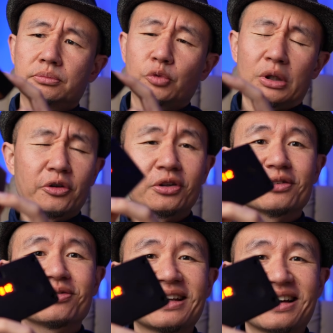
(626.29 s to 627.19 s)
Well, not the
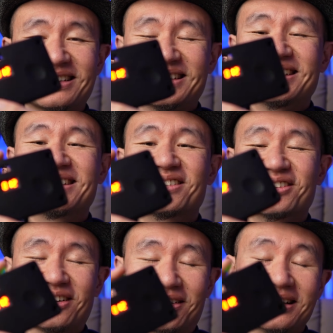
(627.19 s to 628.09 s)
flash, the
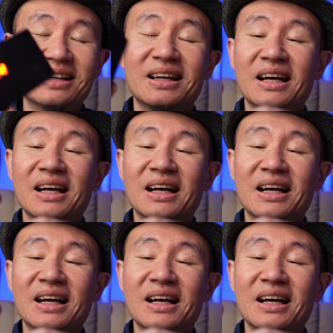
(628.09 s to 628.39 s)
shutter.